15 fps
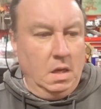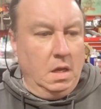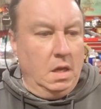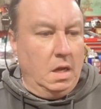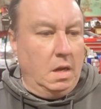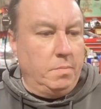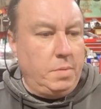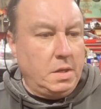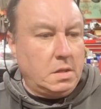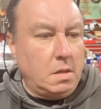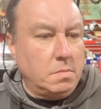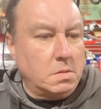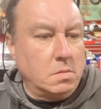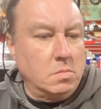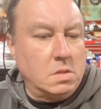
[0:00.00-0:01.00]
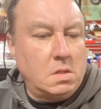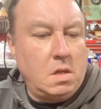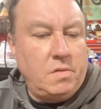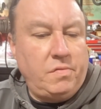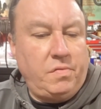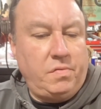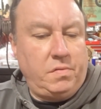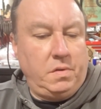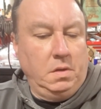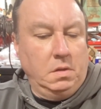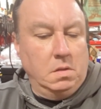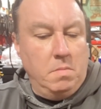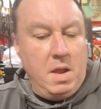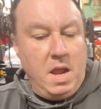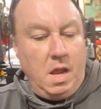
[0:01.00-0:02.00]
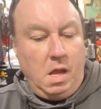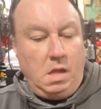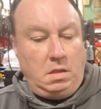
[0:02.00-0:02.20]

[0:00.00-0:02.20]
I picked up some stuff in the mail.